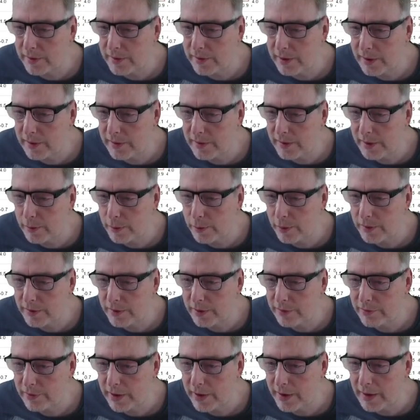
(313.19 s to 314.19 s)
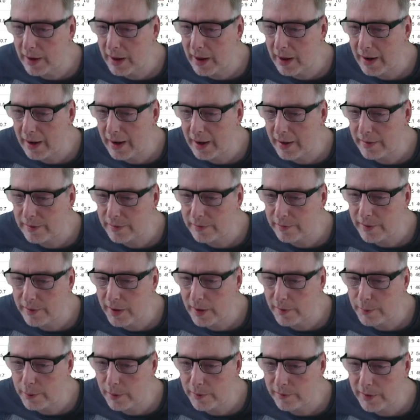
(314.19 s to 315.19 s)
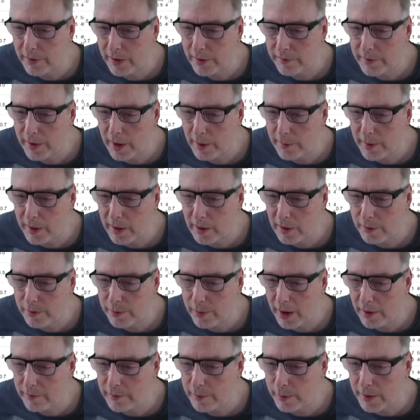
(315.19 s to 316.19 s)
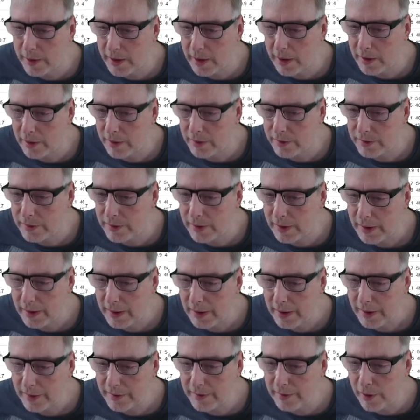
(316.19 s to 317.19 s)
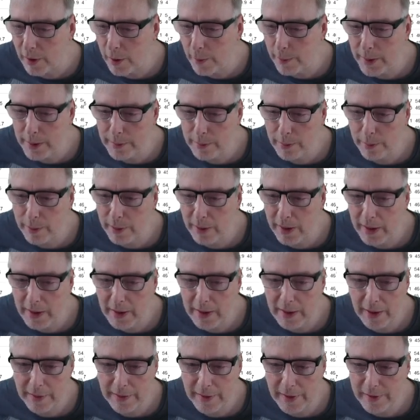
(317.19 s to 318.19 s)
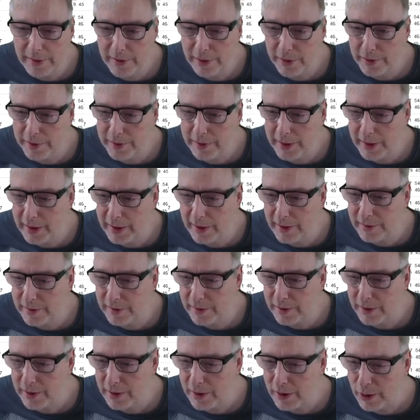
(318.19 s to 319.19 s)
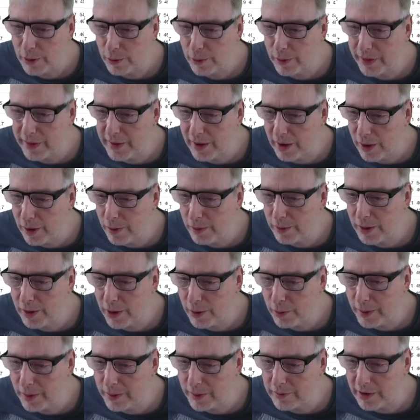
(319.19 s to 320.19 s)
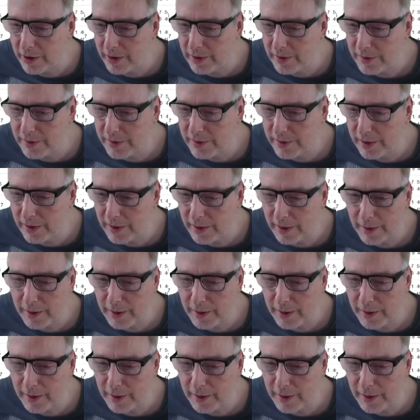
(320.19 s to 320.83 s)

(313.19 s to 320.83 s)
So you can see the ones in red are less than 5.5k battles, but everybody else, there's a lot of people playing at these low tiers with low win rates.